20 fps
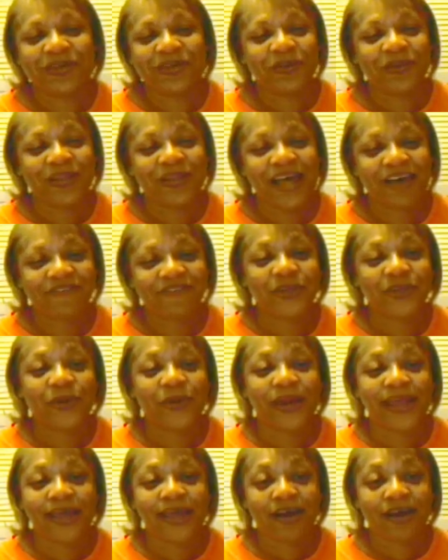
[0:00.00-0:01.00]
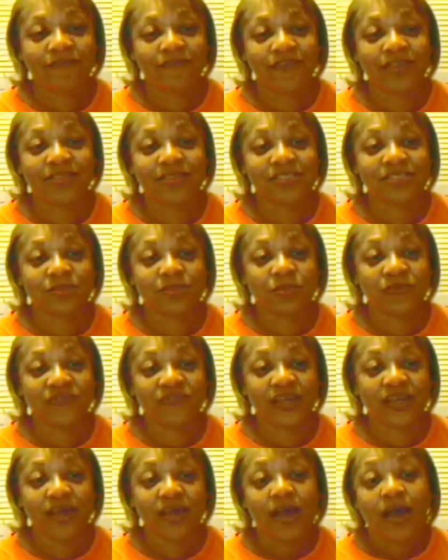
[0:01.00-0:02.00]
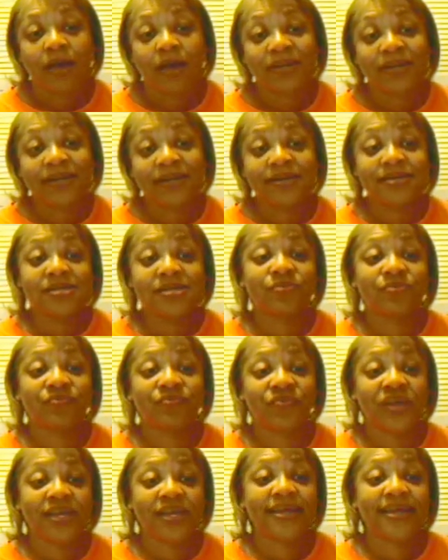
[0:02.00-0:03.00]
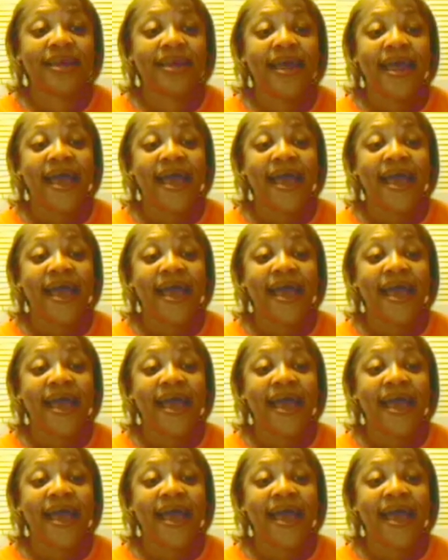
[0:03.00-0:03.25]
be no laughing your head off on this movie. But it is funny,